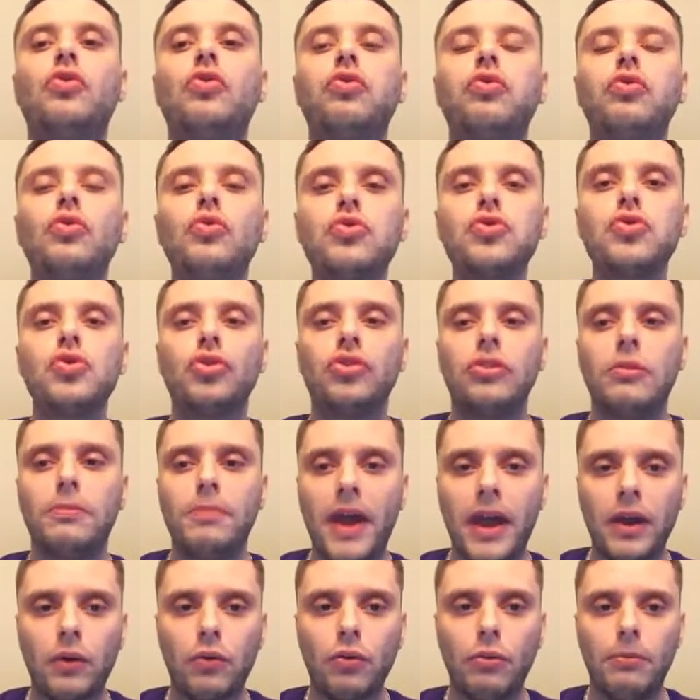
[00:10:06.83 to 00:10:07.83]
crucial to
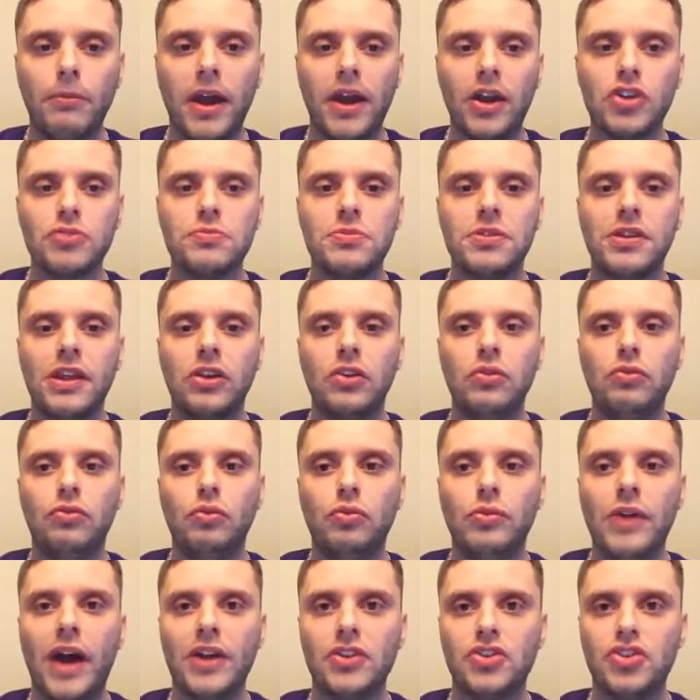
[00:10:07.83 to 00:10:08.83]
bankroll management that you
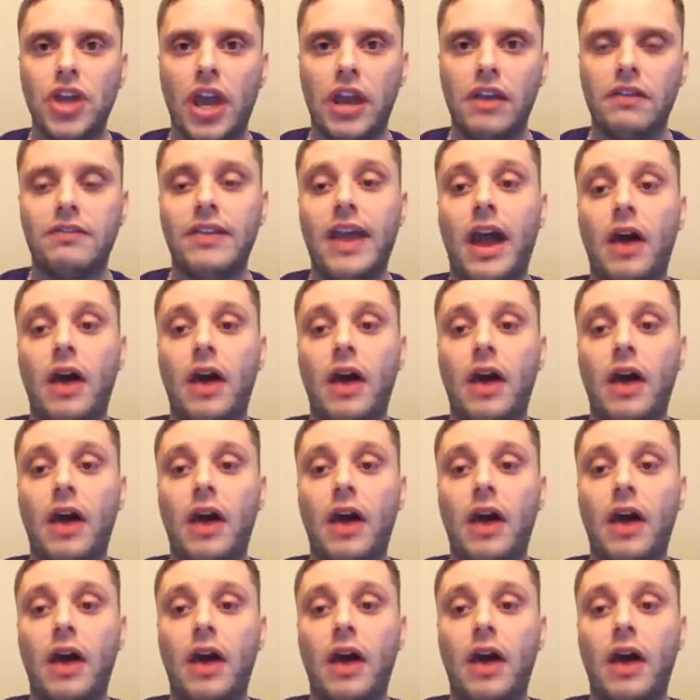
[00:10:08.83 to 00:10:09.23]
do not chase.